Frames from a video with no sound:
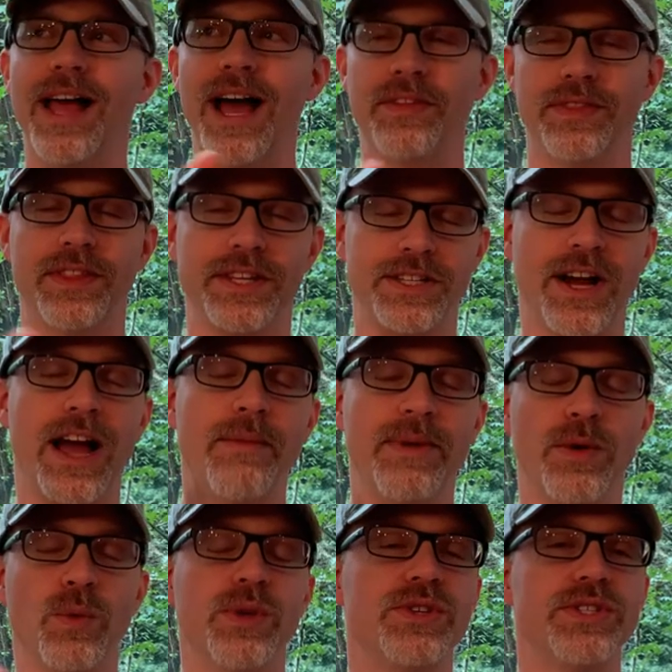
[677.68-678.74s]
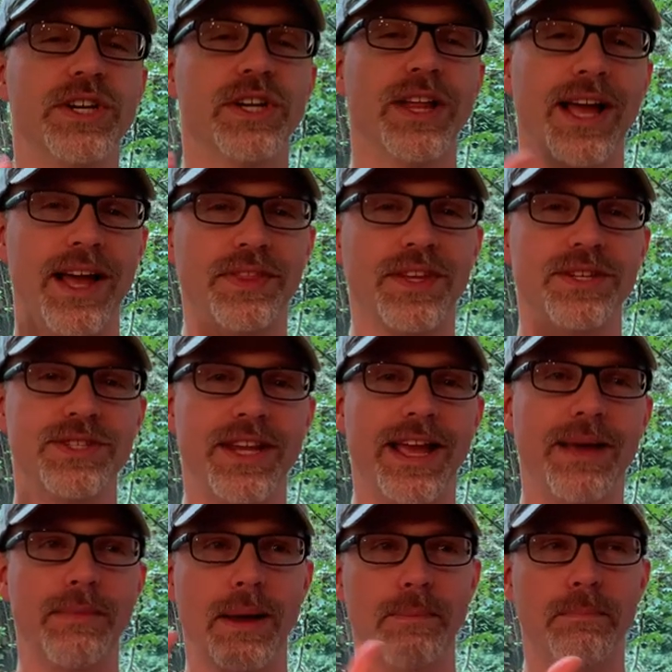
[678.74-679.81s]
At the time, it was still at the
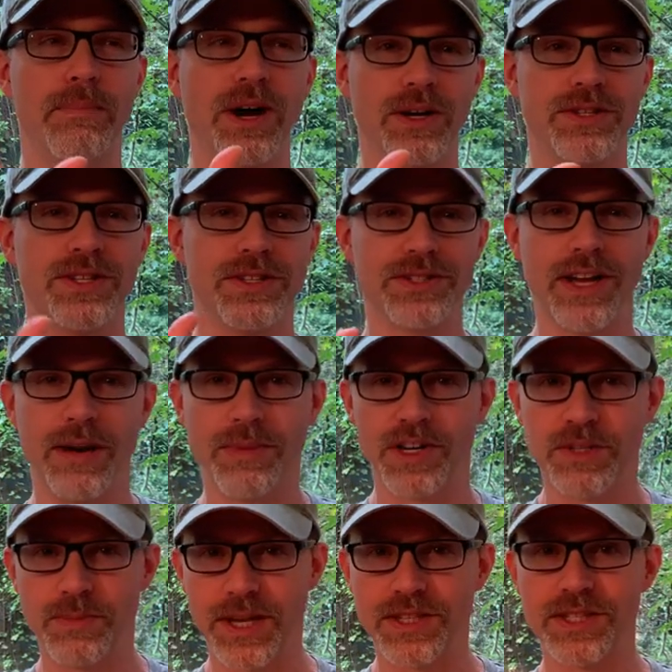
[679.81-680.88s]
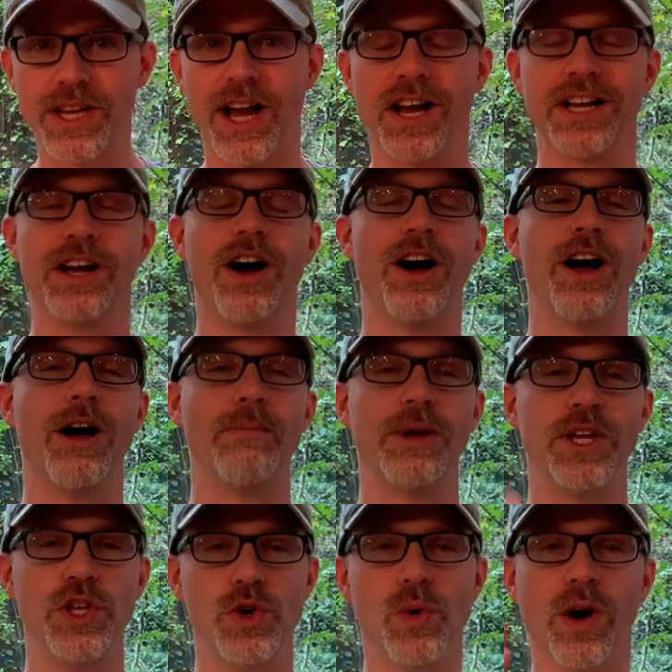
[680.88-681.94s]
same
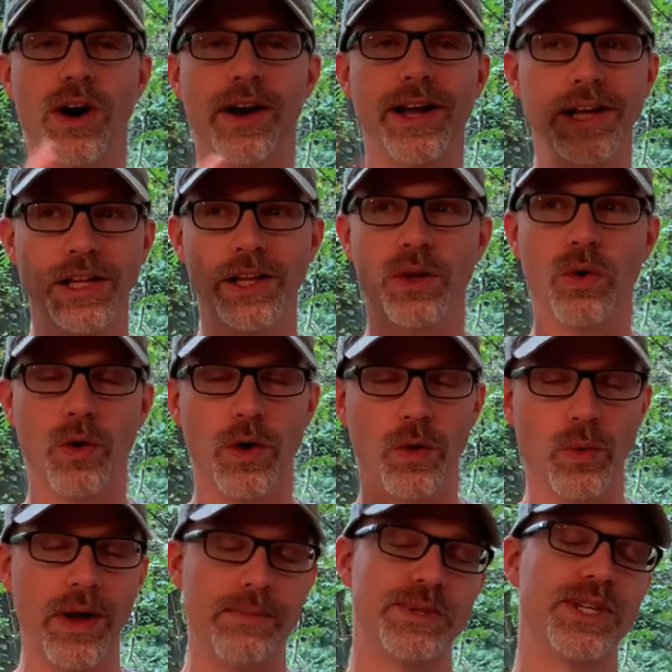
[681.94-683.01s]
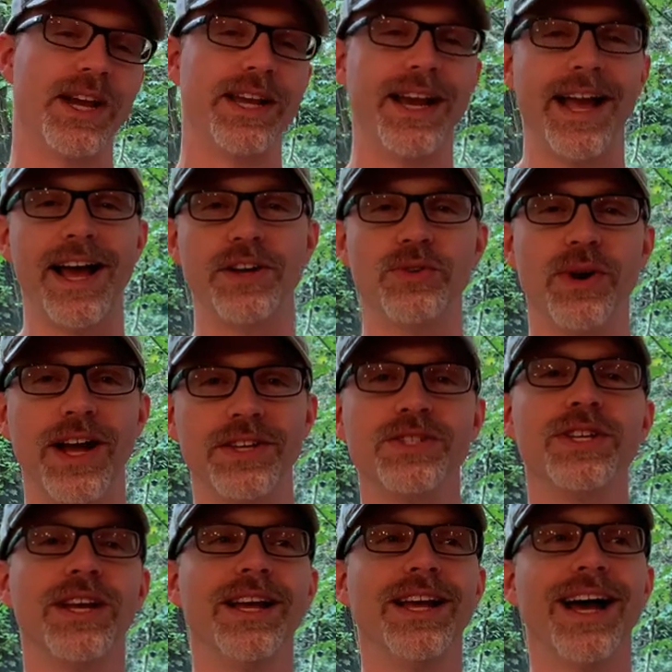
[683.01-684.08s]
bugsandcyberspace.com URL or website
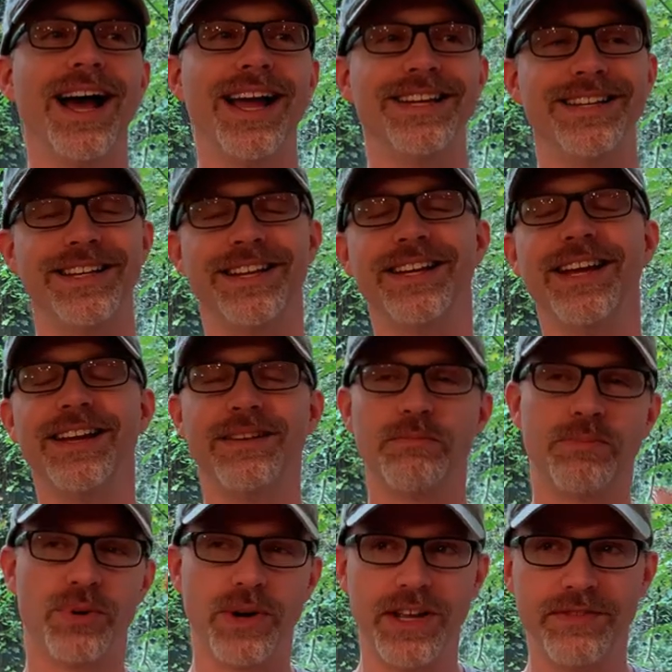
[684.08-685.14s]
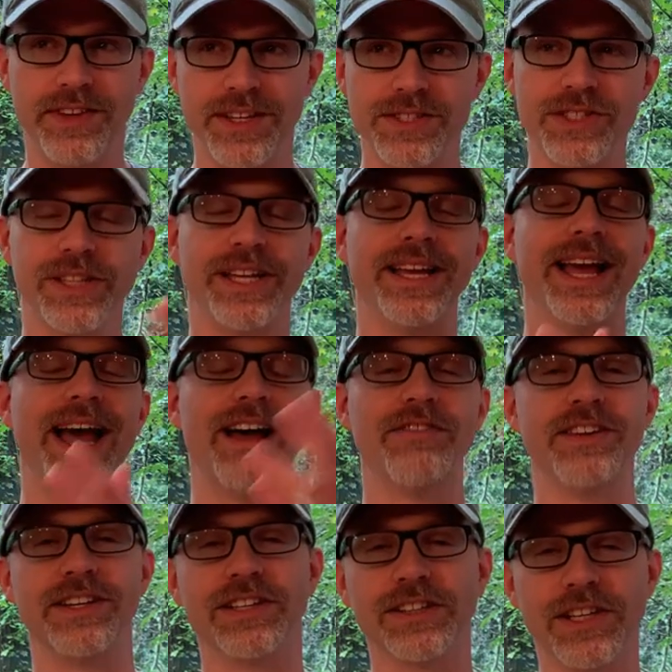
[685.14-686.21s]
address. I did previously
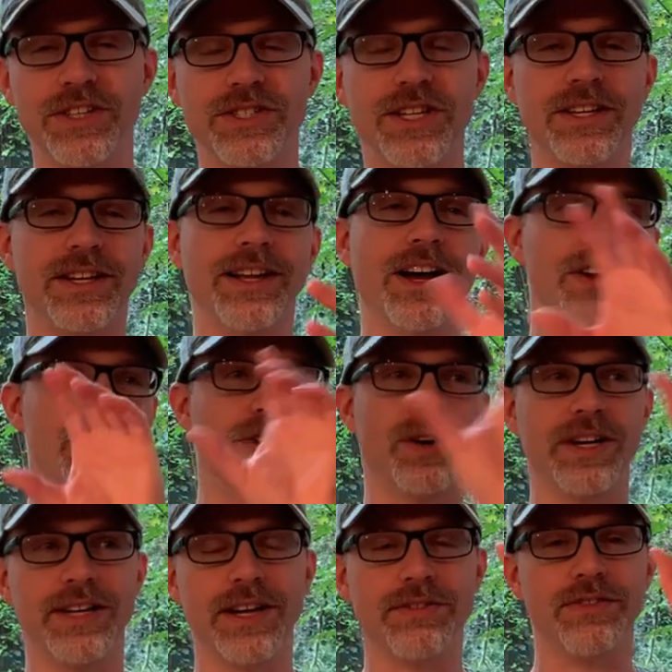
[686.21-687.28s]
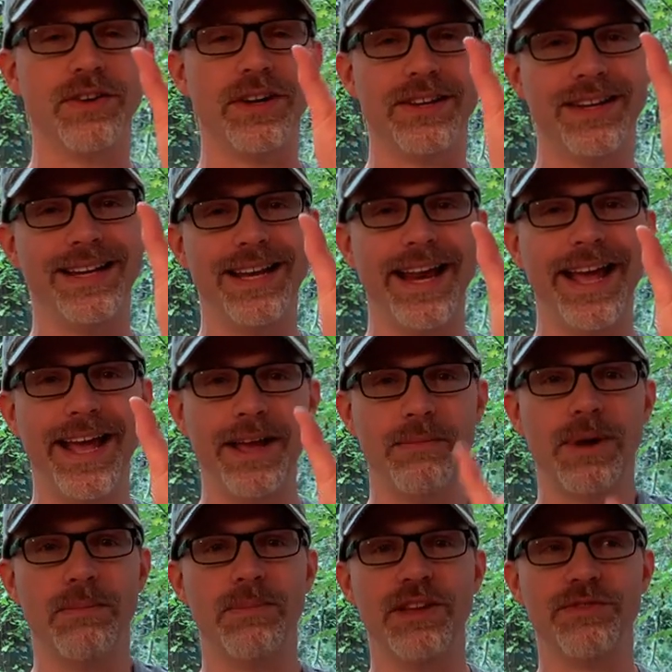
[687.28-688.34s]
have it listed under a different
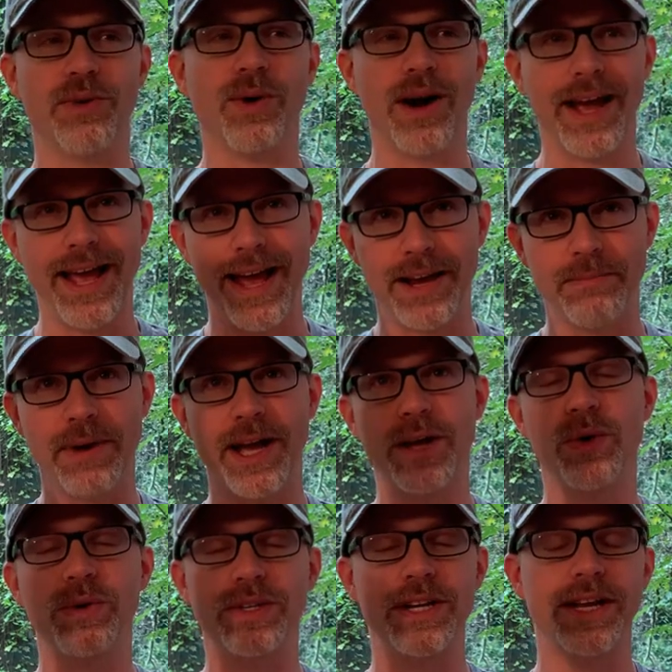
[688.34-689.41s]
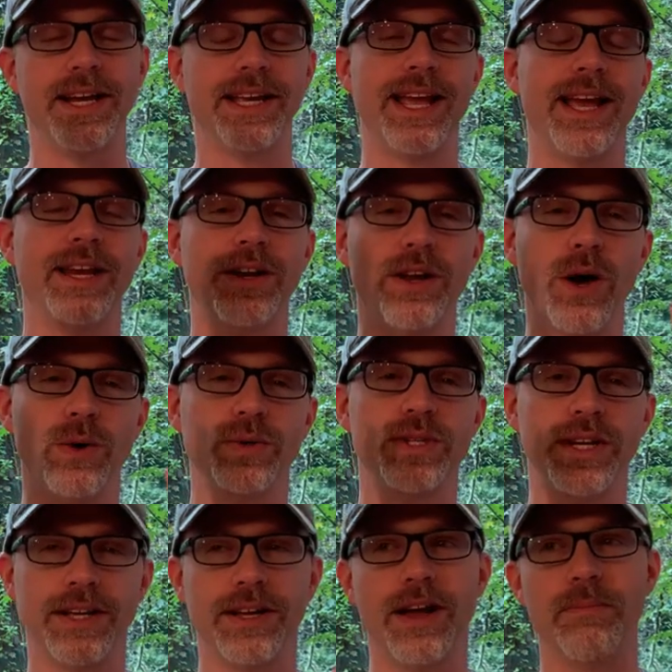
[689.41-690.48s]
name before I had my own dedicated
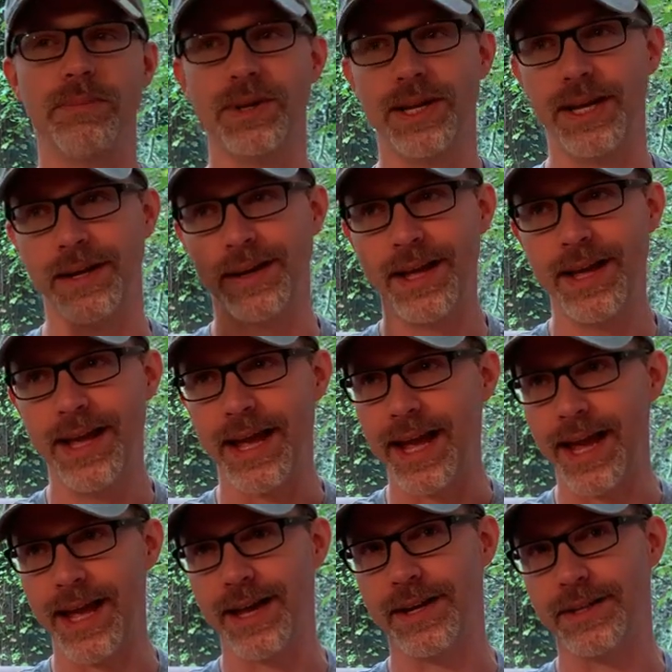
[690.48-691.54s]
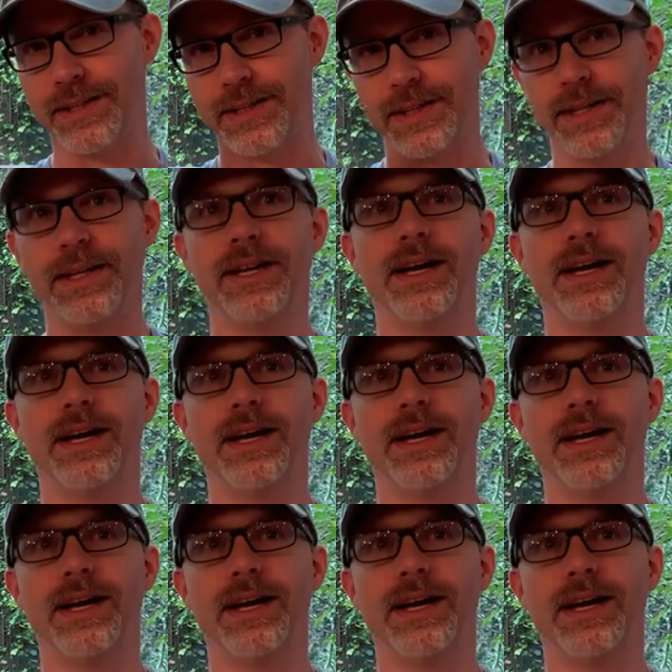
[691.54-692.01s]
hosting company and